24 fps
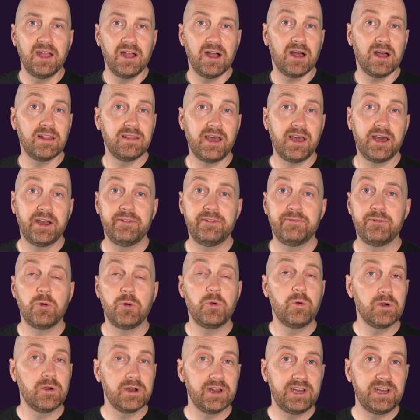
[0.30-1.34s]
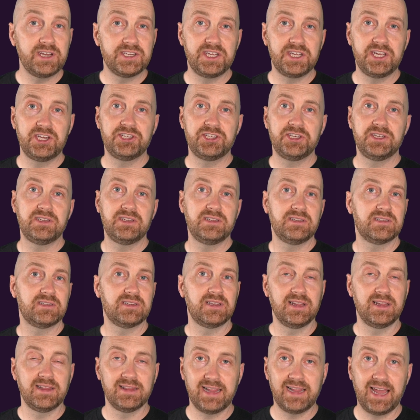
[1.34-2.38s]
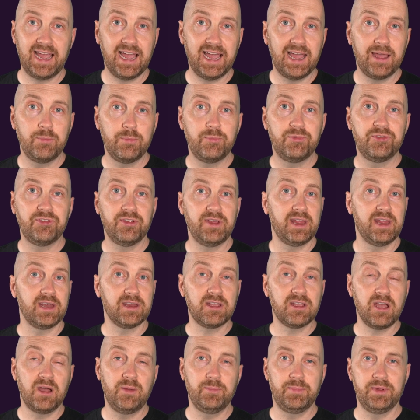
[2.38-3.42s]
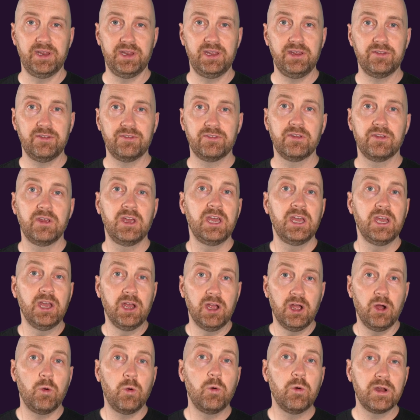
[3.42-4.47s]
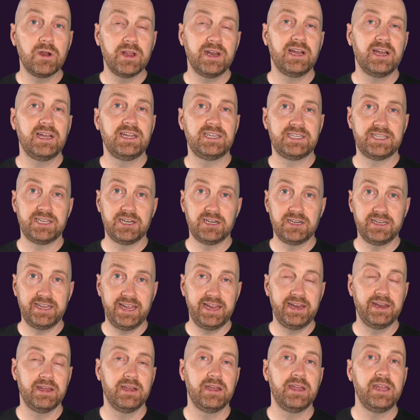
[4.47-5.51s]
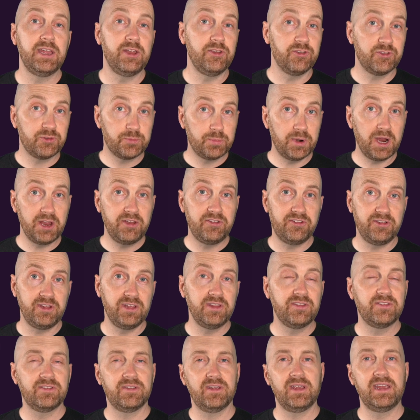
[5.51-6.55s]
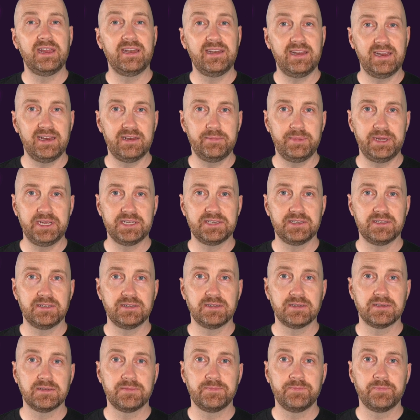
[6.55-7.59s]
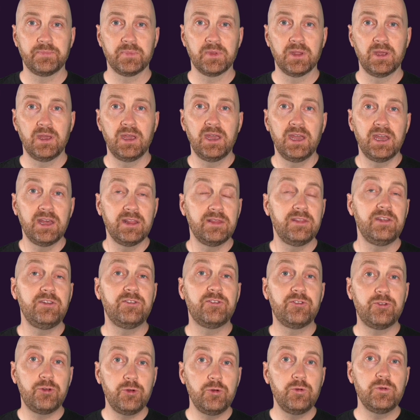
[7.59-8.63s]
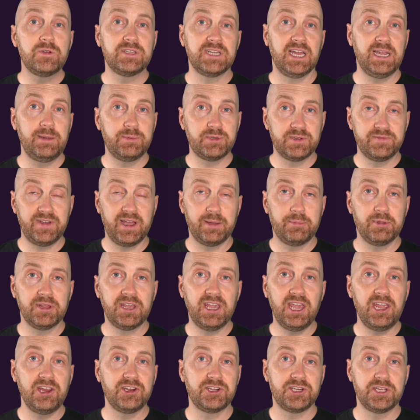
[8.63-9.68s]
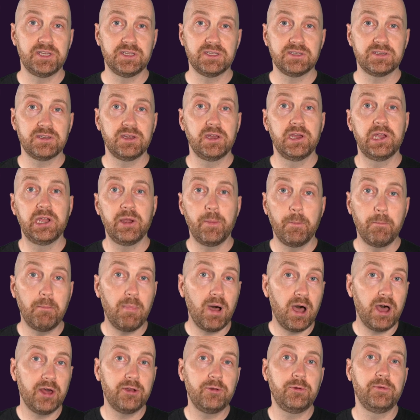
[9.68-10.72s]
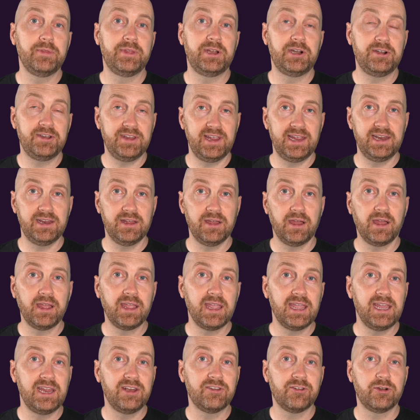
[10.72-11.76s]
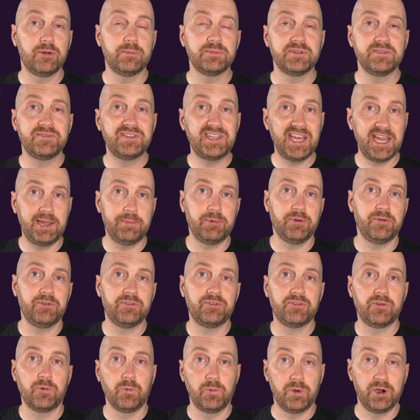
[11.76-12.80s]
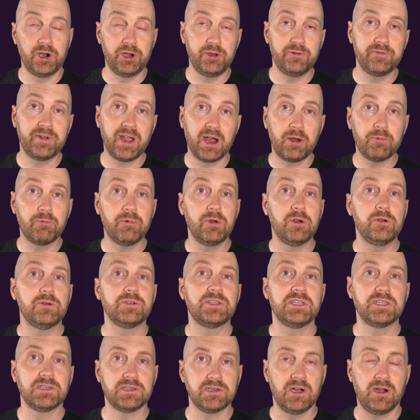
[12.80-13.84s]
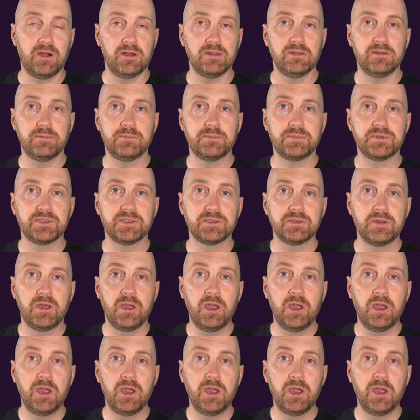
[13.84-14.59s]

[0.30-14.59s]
a lot of organizations, labs, and companies organize their data in spreadsheets and databases. These two types of applications model their data in terms of tables, where you've got rows and columns.